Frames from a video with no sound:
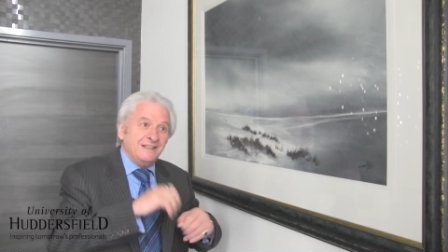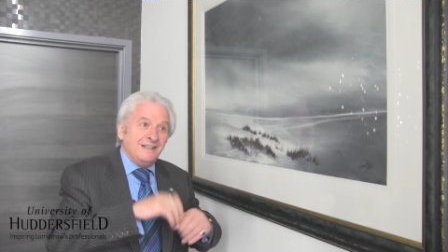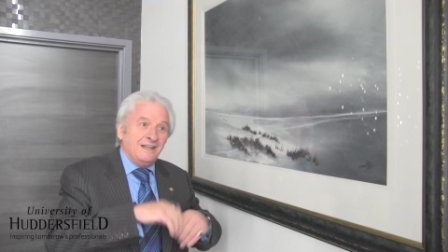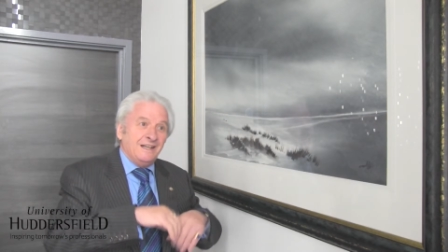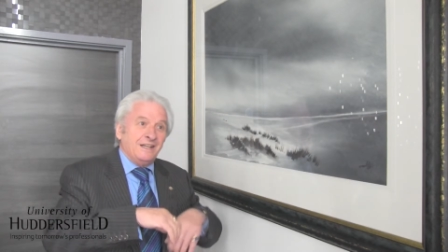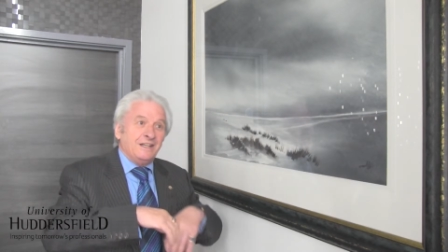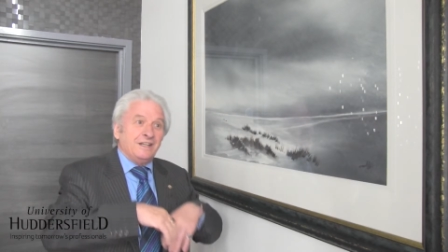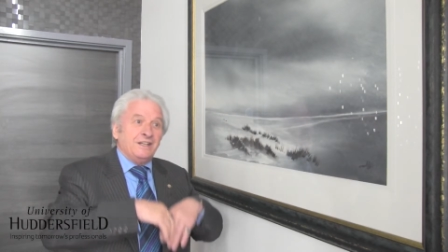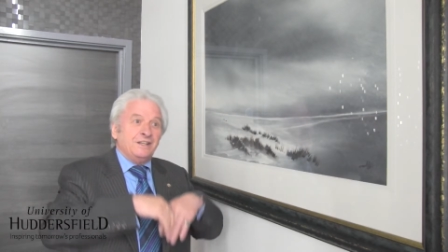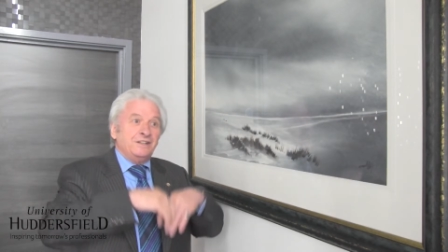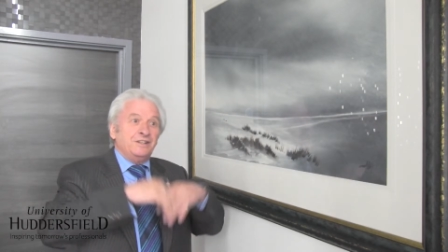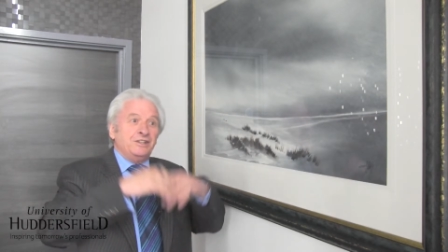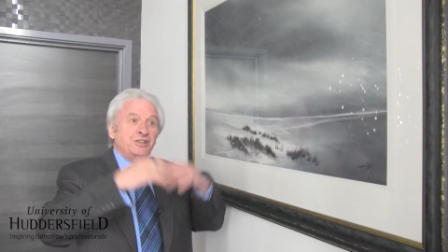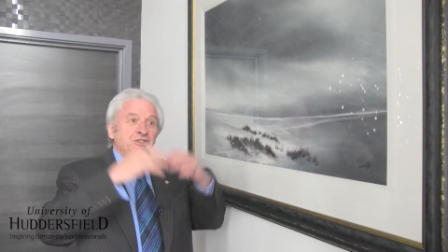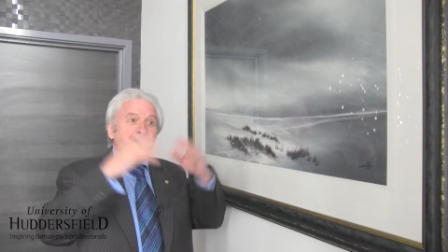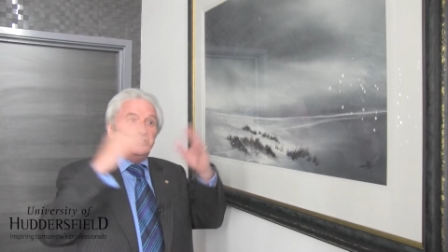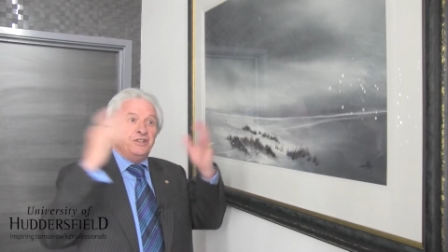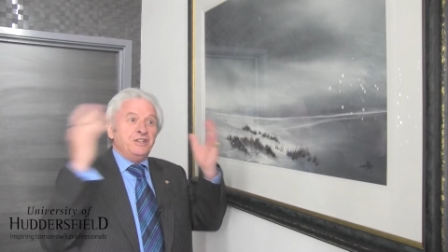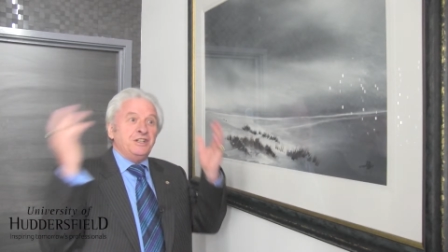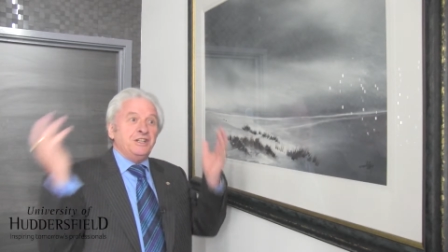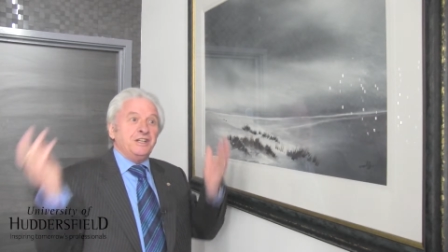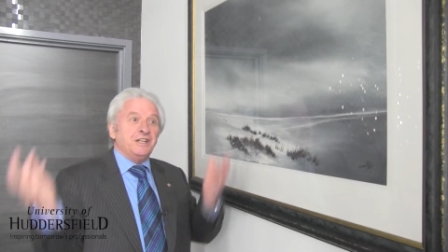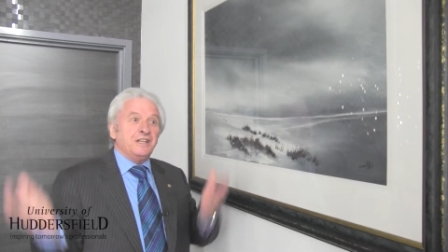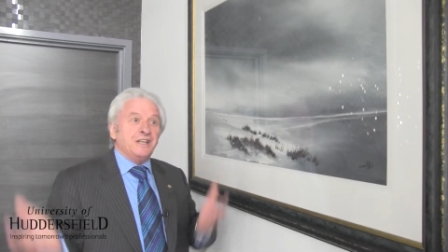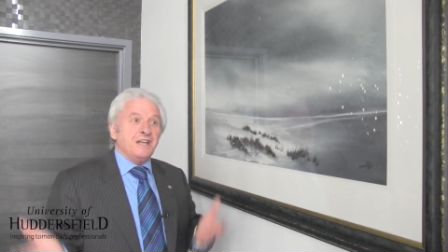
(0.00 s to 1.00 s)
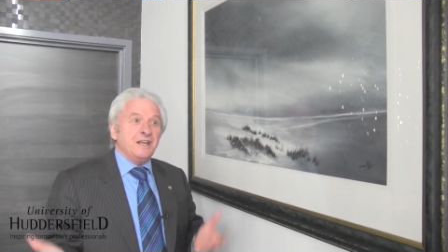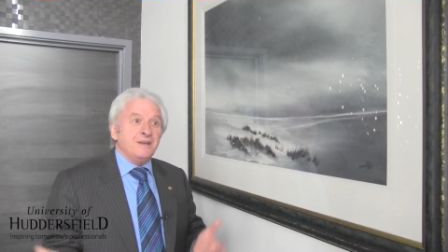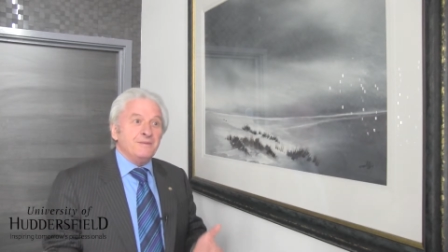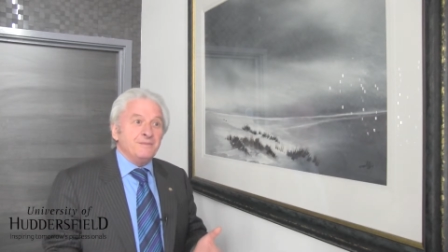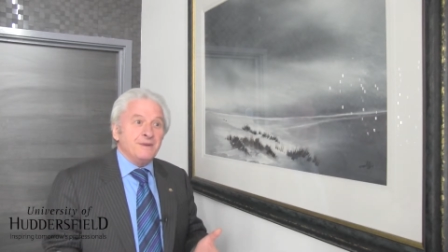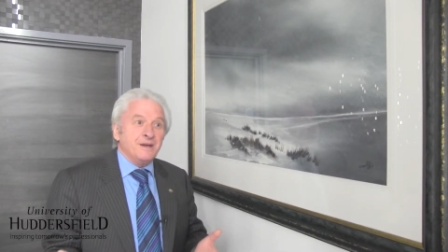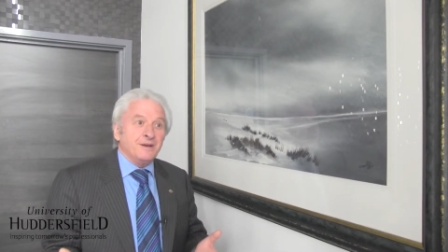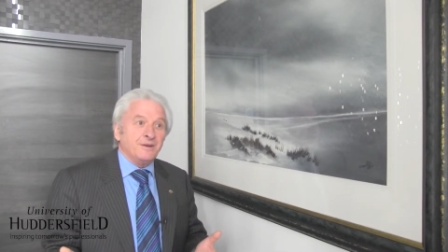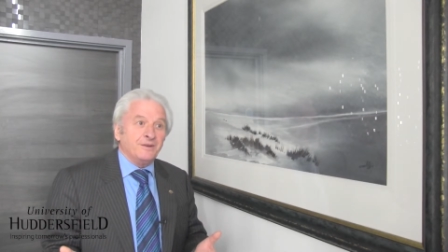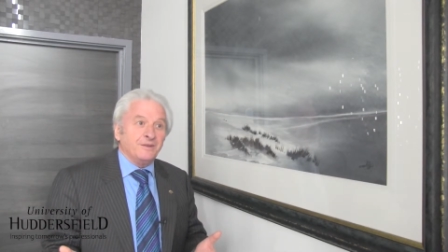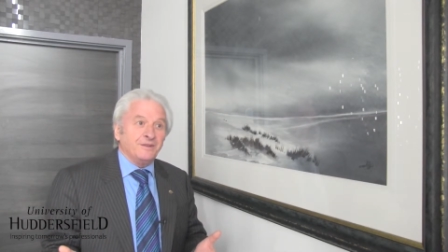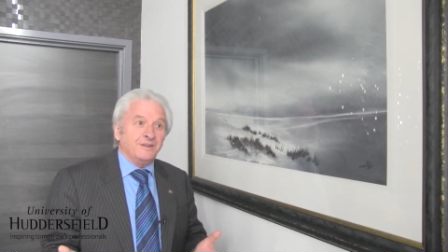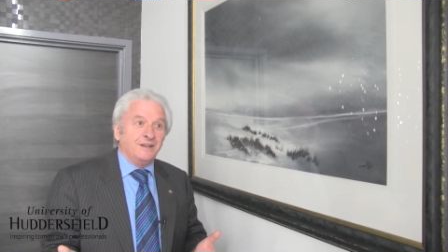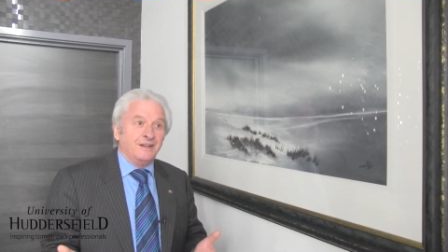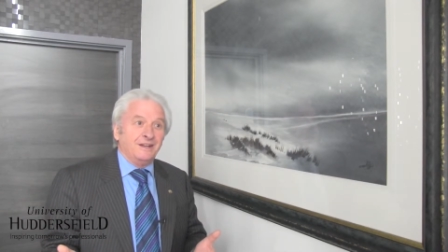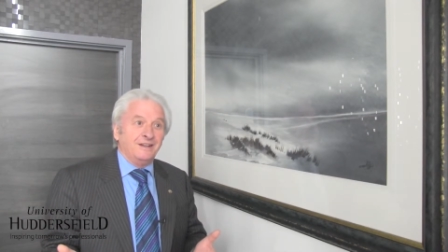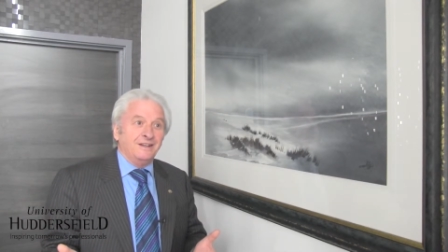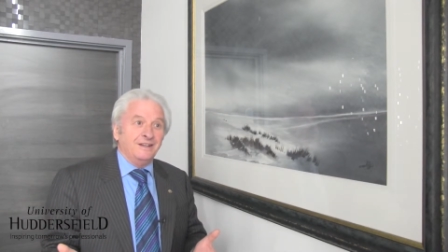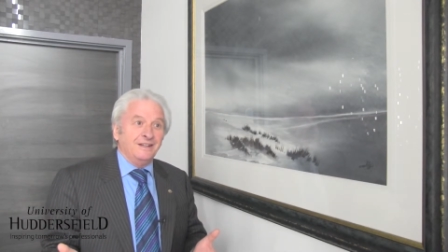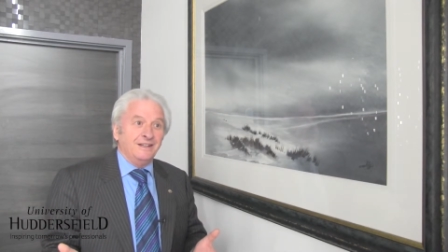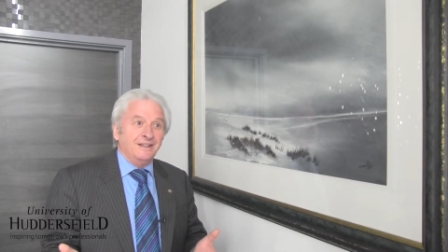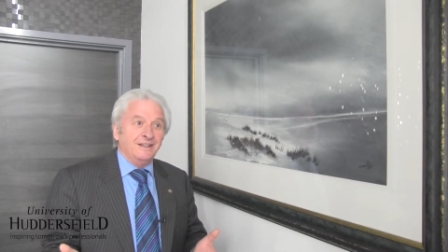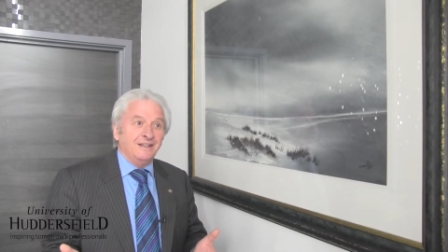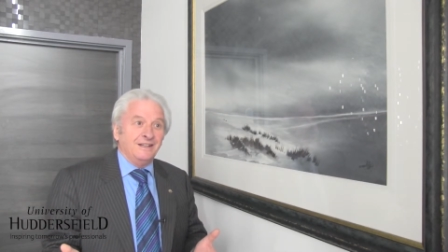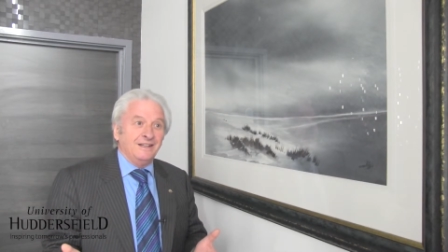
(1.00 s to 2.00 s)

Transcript: And it, the genie came out then.